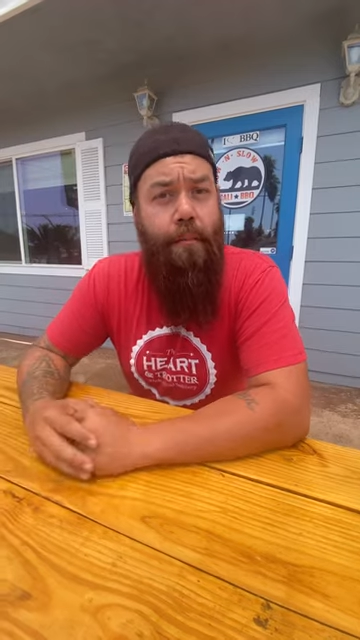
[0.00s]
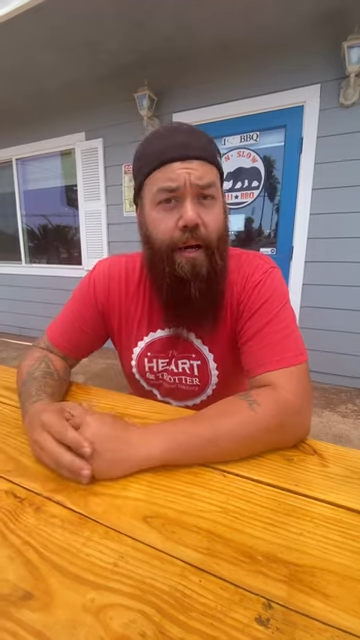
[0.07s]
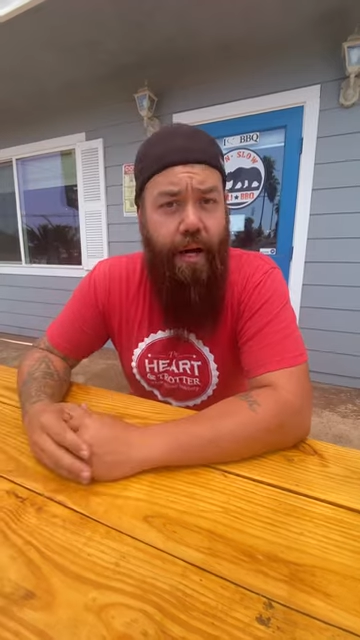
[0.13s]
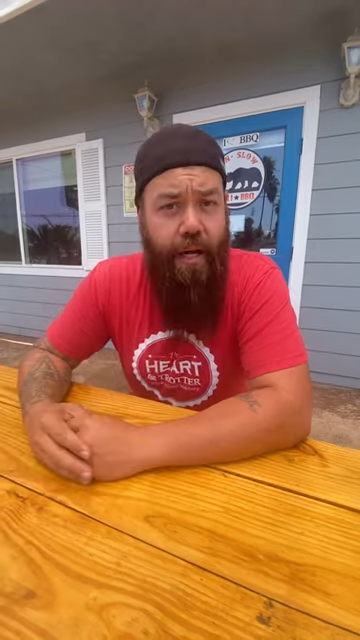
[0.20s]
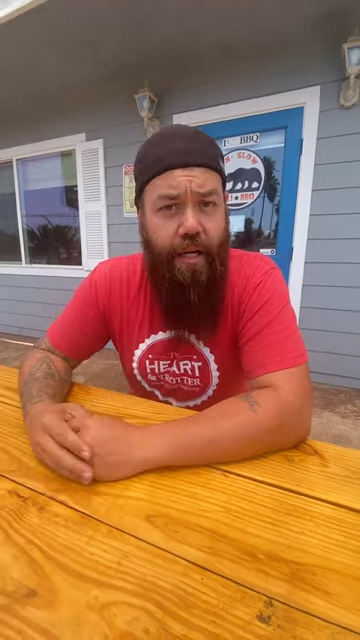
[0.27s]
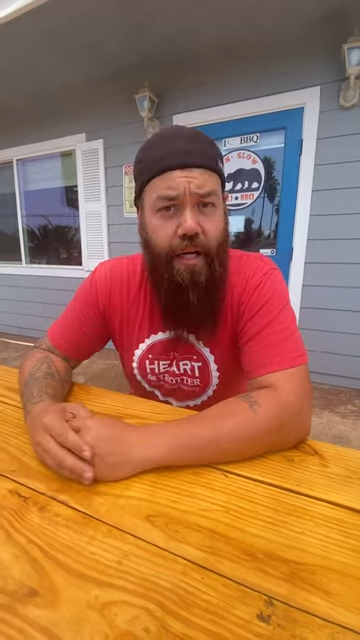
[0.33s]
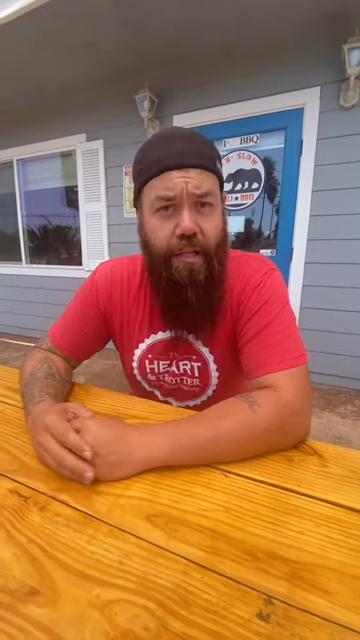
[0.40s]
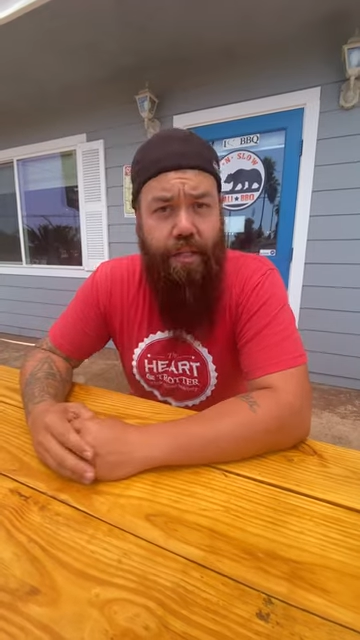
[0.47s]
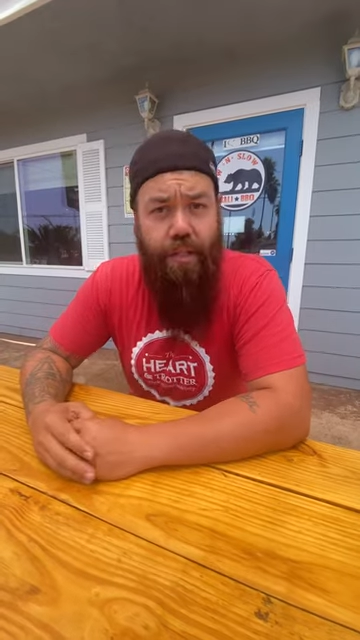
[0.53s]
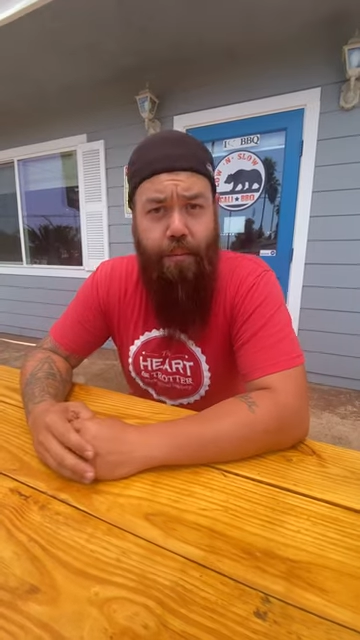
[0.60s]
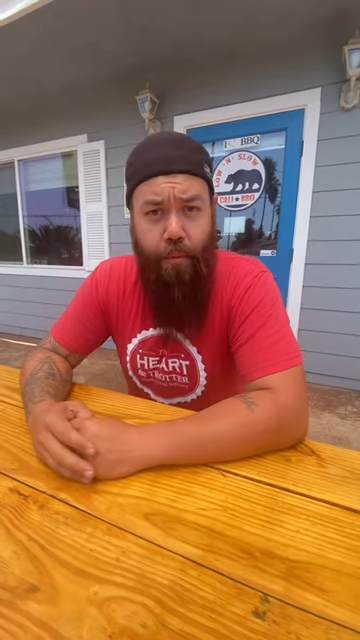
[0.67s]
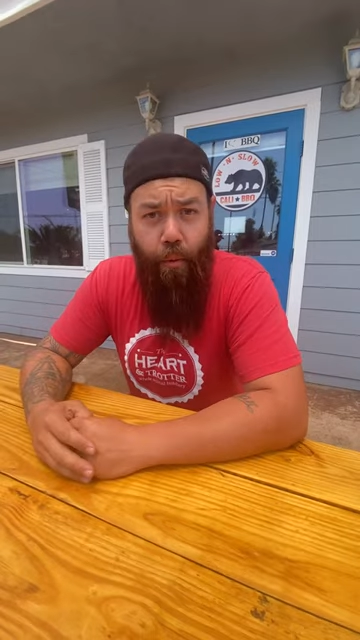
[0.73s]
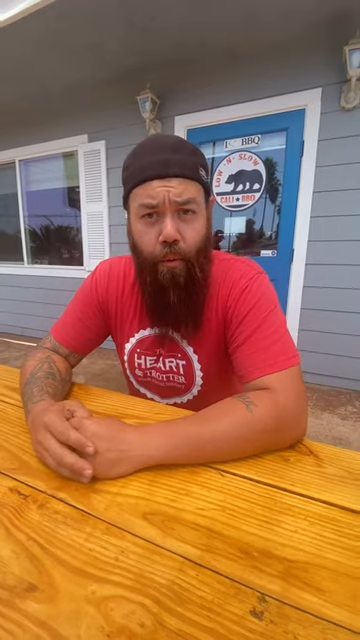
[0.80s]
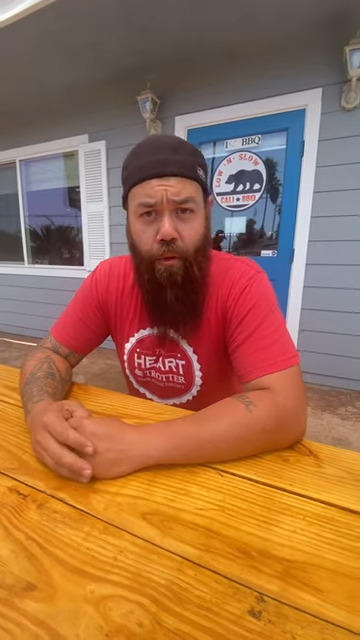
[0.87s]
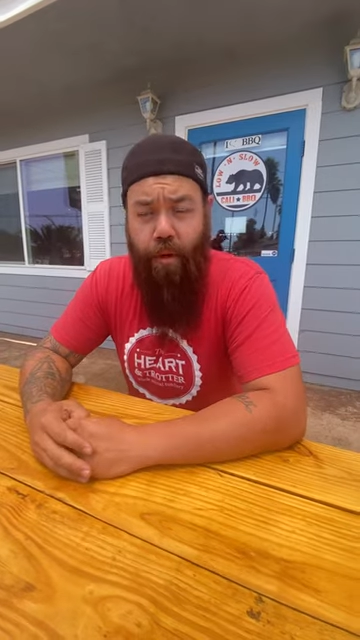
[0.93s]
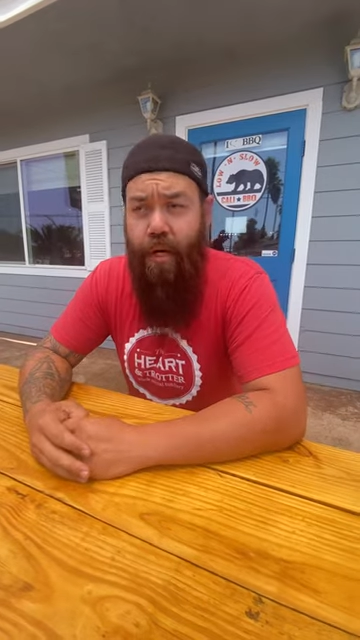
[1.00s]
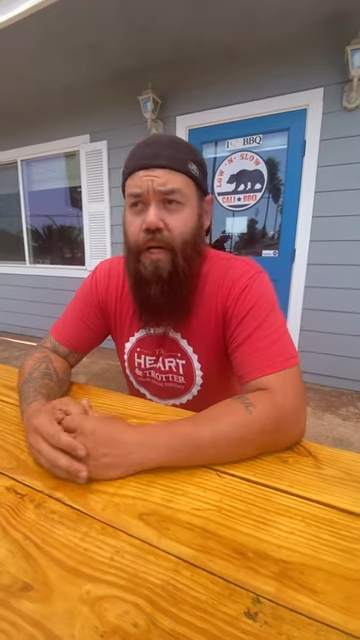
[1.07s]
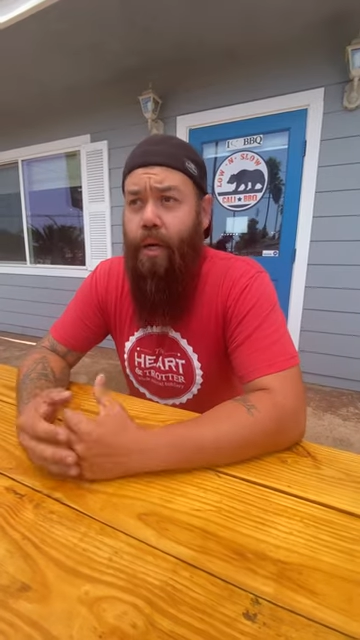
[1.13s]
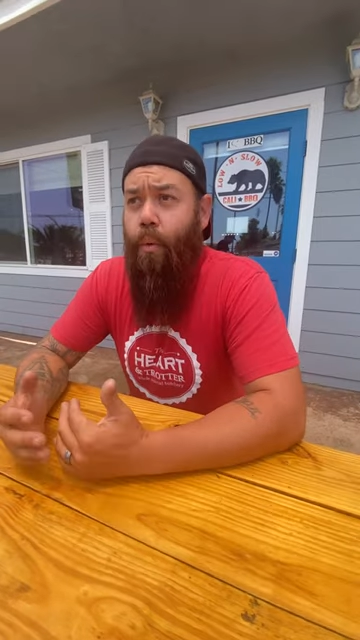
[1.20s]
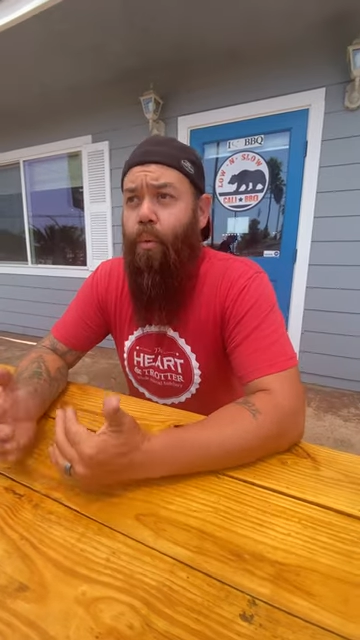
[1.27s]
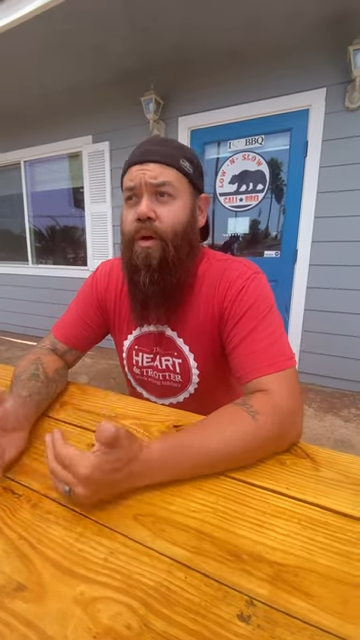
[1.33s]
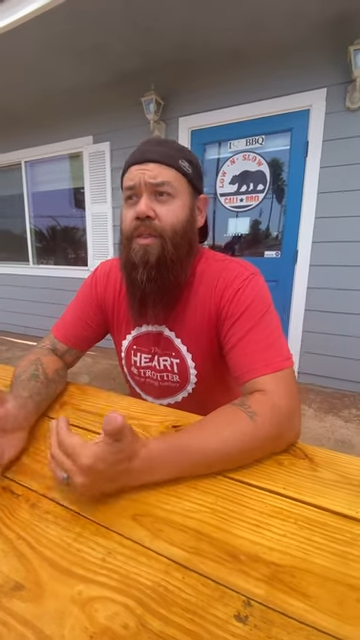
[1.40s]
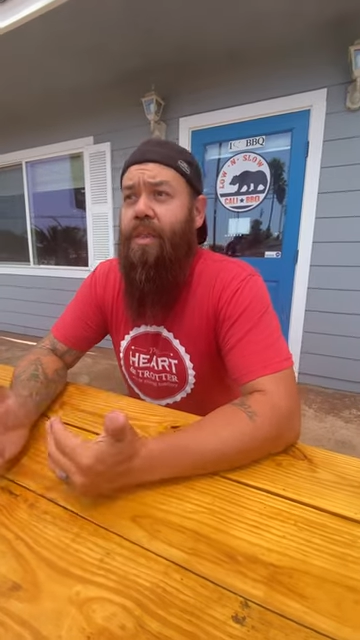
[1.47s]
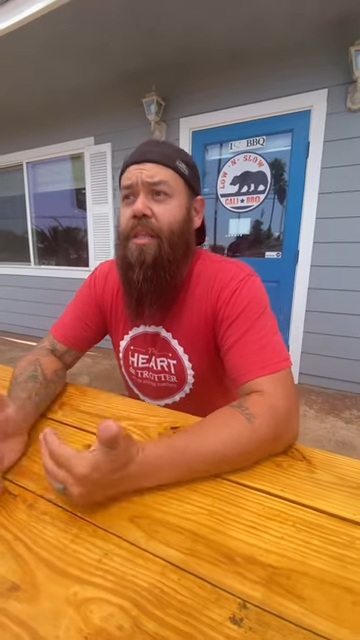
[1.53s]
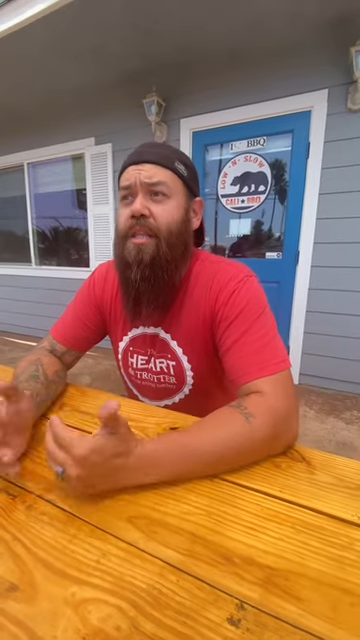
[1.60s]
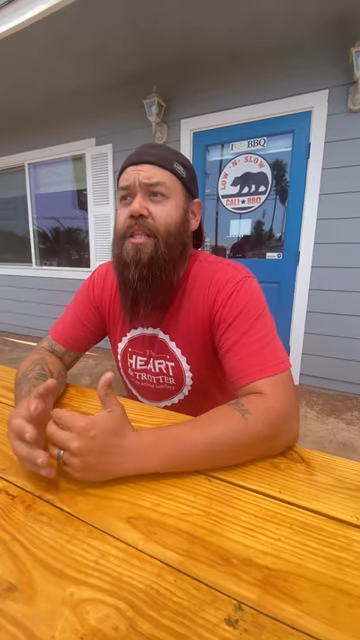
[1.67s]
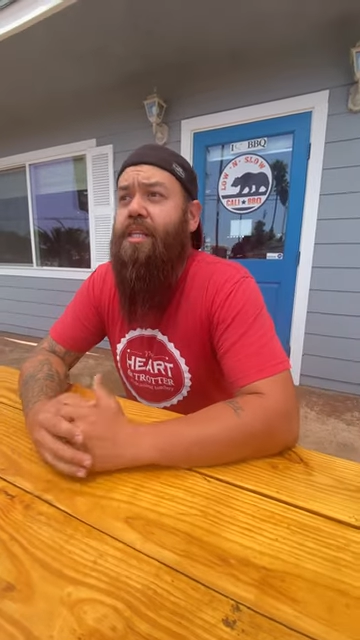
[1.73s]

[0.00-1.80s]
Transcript: by and the support within